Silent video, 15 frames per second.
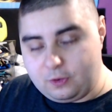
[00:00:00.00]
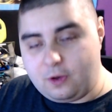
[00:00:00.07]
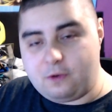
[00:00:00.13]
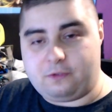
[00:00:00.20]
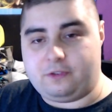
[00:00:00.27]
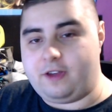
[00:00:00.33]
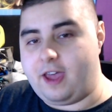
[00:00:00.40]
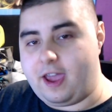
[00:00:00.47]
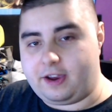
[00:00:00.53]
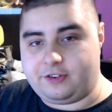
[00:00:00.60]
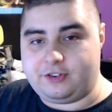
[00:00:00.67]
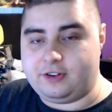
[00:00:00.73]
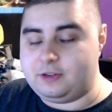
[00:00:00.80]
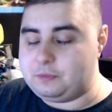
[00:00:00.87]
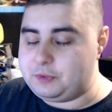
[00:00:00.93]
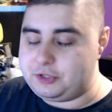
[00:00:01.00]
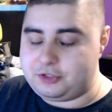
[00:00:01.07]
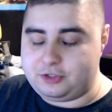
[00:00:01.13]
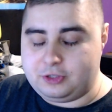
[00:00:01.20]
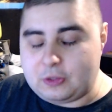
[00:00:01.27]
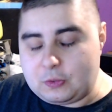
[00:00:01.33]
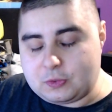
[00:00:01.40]
of action, which
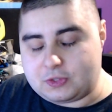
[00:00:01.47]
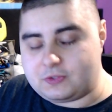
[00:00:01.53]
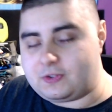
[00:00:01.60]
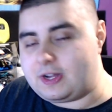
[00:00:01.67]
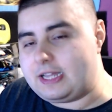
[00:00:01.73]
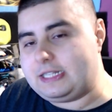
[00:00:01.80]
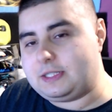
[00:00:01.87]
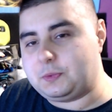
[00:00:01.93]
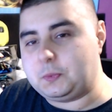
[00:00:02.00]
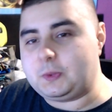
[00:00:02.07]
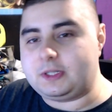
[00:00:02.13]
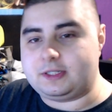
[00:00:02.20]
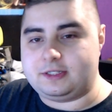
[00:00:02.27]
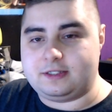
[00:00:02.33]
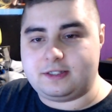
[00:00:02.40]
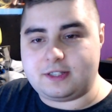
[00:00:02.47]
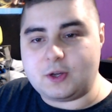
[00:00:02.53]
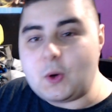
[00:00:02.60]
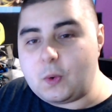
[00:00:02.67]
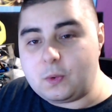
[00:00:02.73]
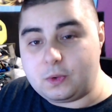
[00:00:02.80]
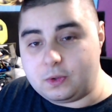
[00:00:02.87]
those fights were
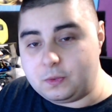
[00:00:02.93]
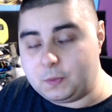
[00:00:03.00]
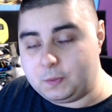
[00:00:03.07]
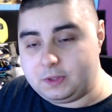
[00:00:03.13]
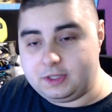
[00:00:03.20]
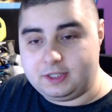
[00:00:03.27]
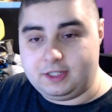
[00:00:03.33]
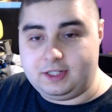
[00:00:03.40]
so good,